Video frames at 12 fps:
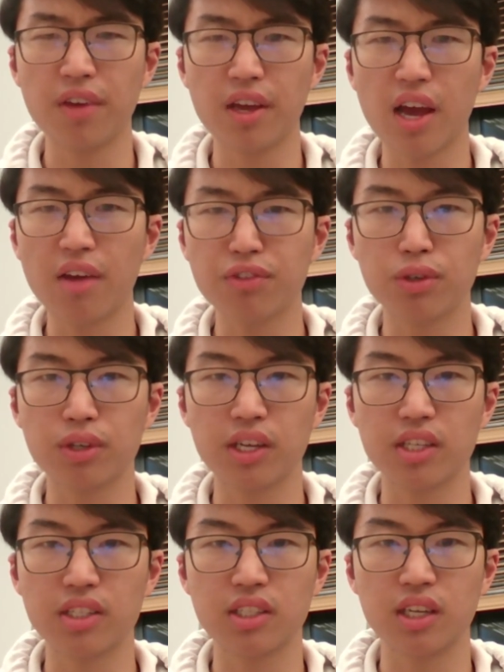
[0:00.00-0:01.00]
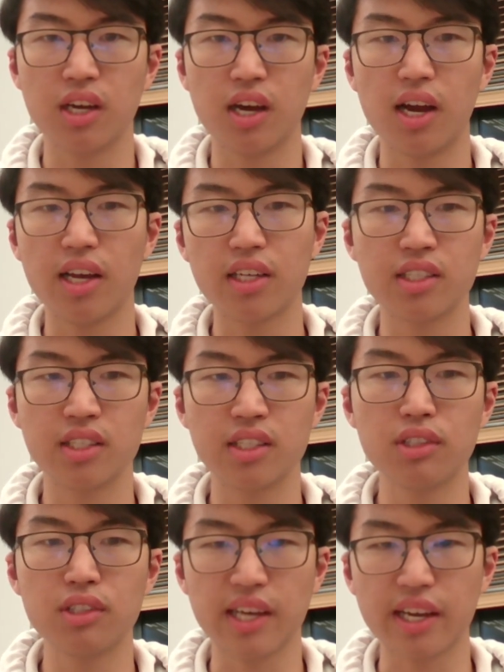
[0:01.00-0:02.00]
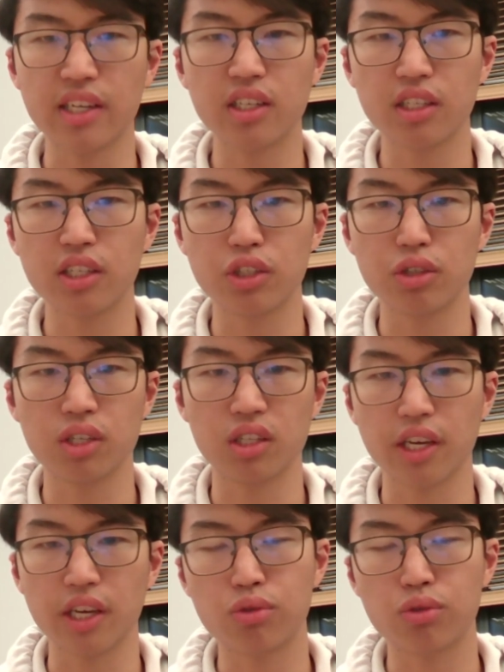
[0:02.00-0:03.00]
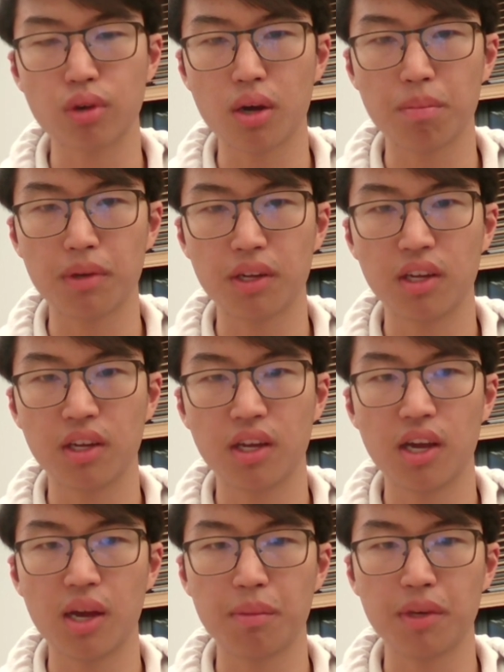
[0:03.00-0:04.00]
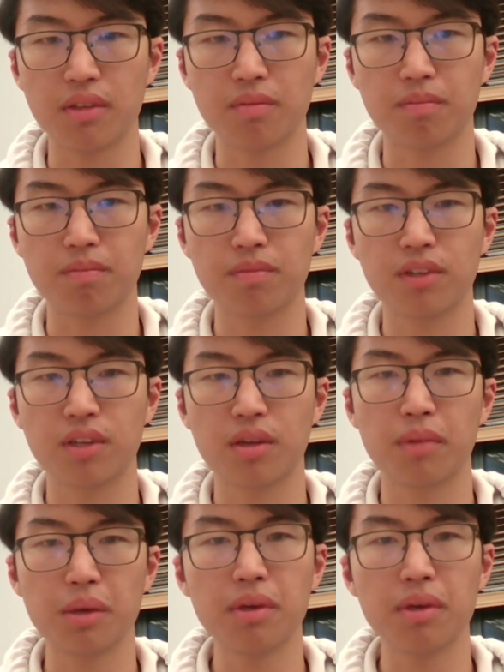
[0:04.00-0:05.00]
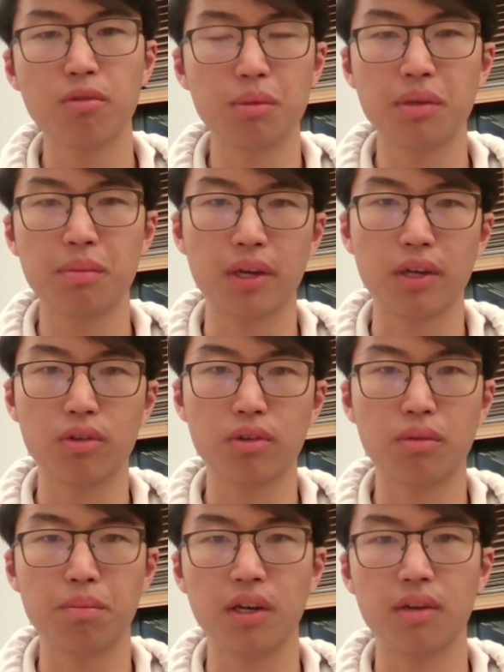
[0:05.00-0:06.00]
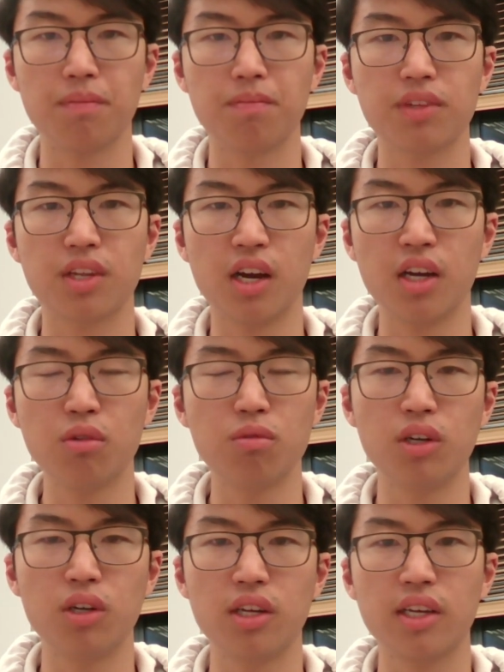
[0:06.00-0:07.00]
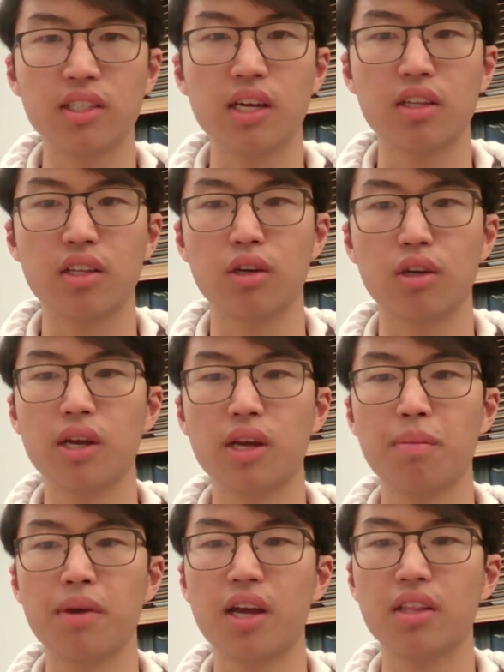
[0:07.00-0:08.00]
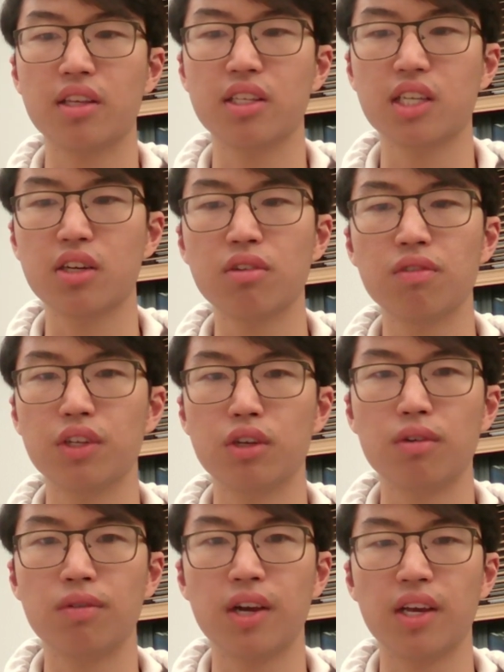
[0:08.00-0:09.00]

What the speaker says: After this, I could still technically use a late drop. I mean, maybe it would be better, but I don't want to exactly go that path because I don't even know if